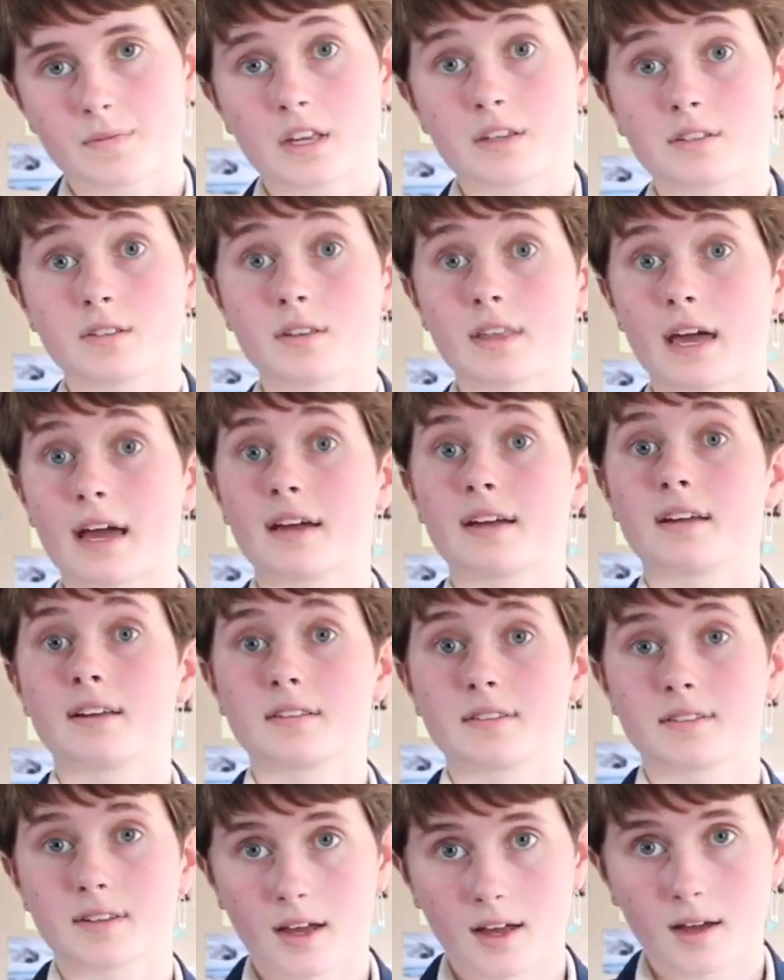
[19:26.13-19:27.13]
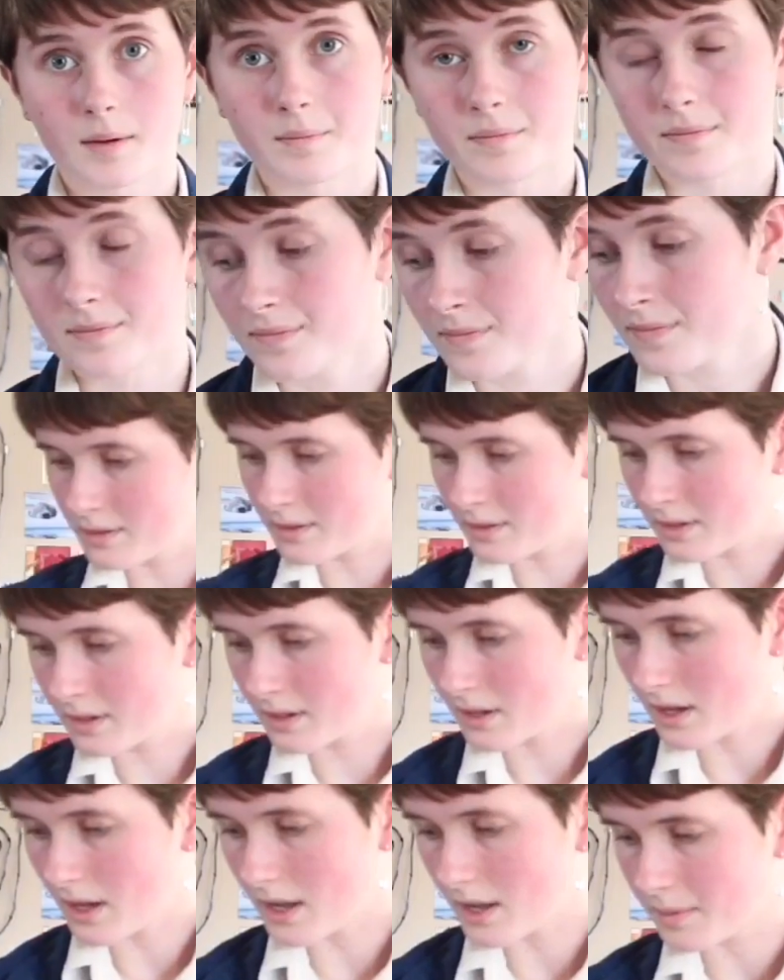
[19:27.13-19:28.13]
So that is,
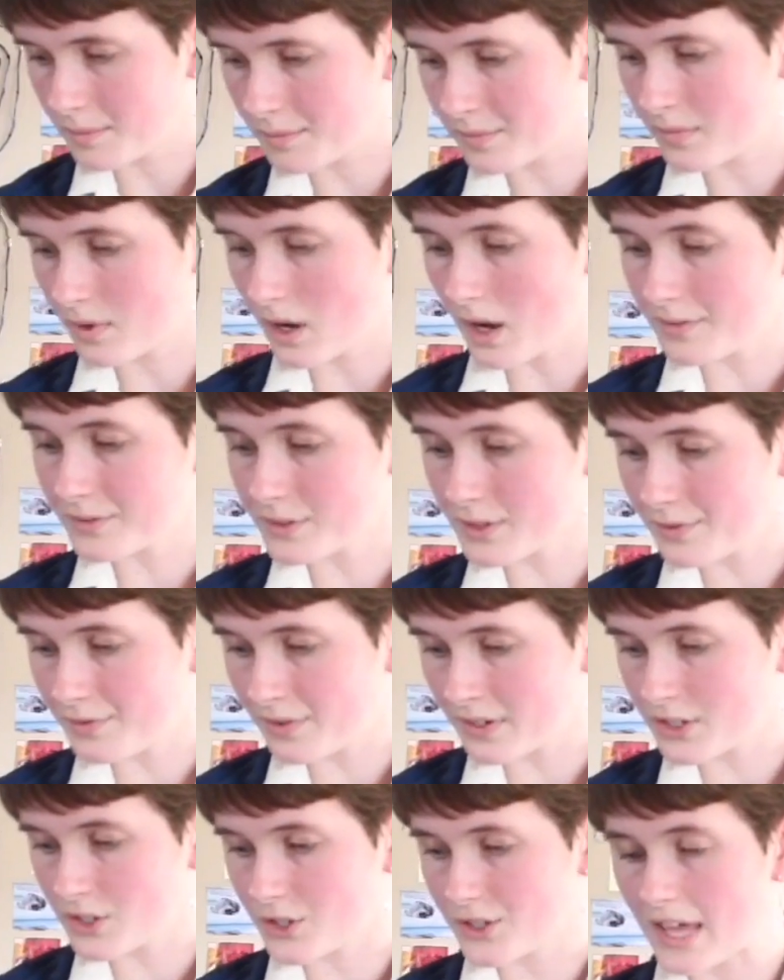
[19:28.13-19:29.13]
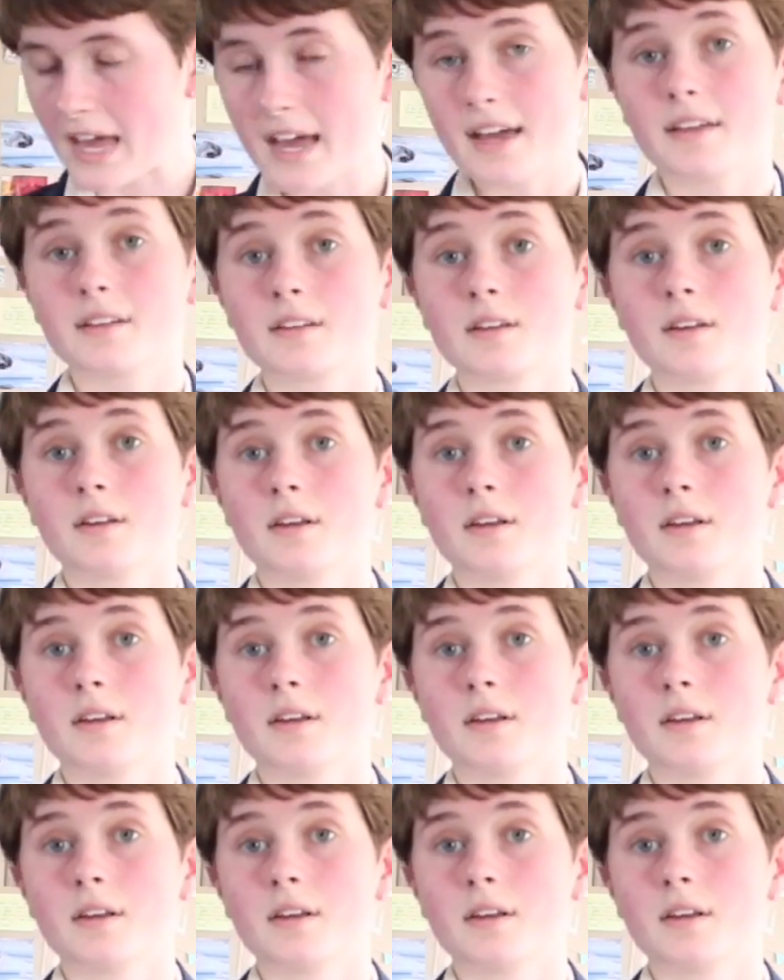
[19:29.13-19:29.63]
after you finish that,